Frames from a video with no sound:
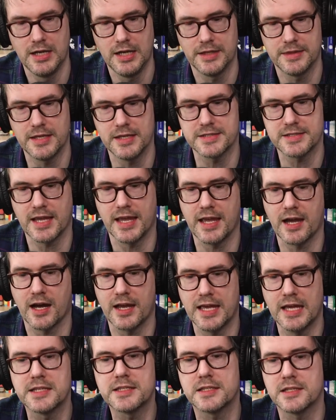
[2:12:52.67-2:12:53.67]
these A I
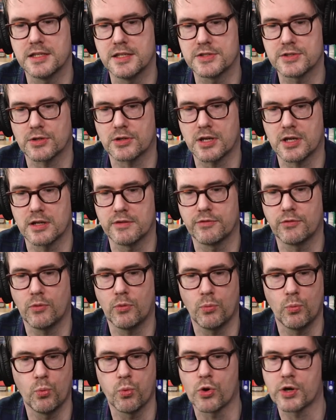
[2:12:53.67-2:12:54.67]
entities are kind of
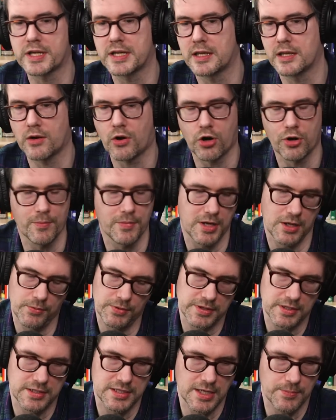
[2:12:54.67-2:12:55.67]
working in harmony
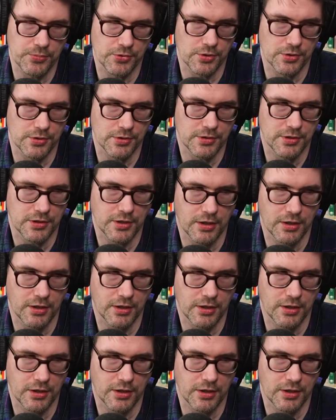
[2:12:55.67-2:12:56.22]
with the deeper